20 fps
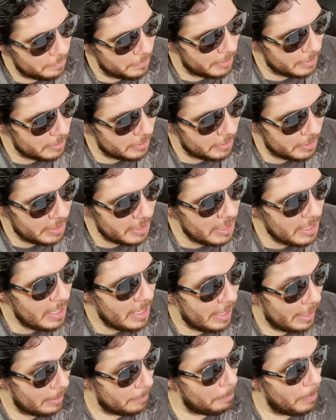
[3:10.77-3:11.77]
Victory
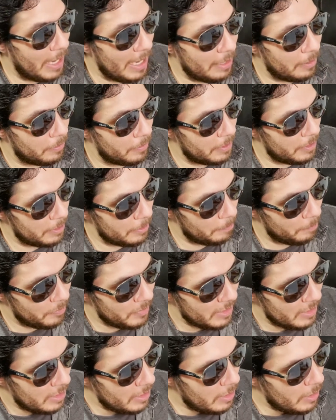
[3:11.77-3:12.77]
and Biorhythm,
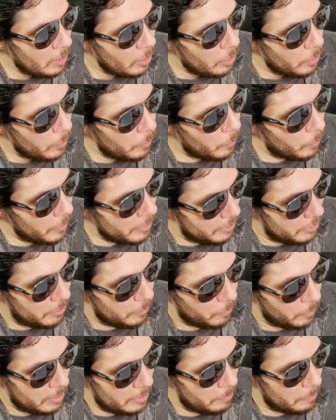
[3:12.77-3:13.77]
which
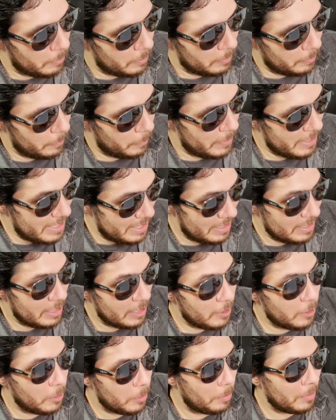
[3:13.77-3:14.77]
we
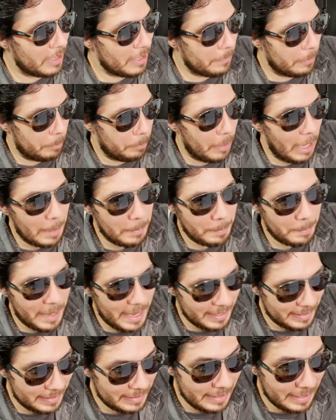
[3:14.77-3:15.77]
continue to believe are
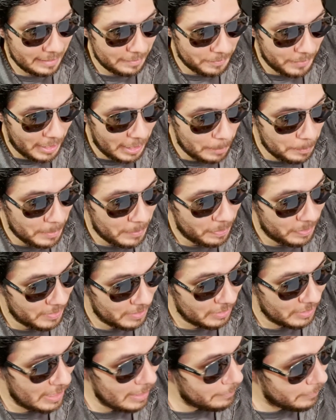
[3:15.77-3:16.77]
problematic in that environment, the
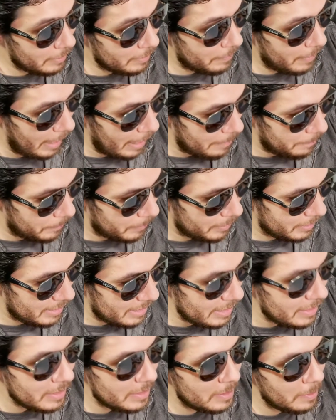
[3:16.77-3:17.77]
level of effort
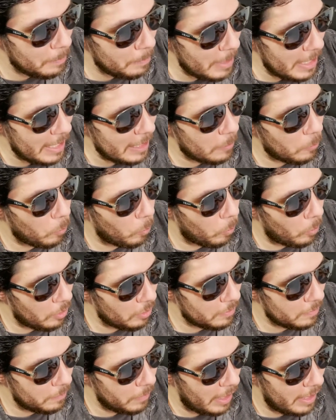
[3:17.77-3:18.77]
needed to make
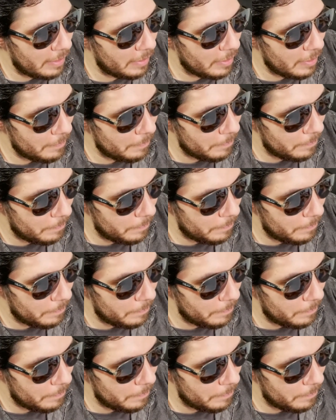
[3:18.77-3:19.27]
Worldfire